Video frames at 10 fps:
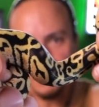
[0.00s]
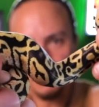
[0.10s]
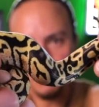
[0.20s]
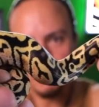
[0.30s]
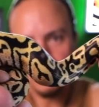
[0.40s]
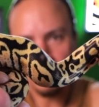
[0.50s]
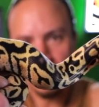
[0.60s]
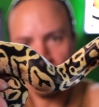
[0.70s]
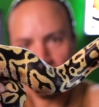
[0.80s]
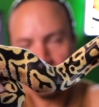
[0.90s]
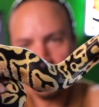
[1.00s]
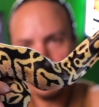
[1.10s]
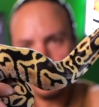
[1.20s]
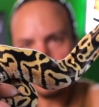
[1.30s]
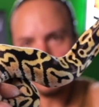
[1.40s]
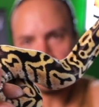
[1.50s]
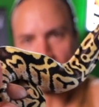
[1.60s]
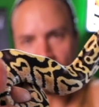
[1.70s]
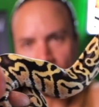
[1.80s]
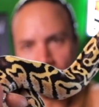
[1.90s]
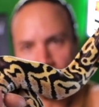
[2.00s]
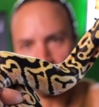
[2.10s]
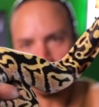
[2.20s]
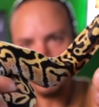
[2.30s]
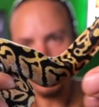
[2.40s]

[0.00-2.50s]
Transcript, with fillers: lessers from here on out. Now, I'm gonna show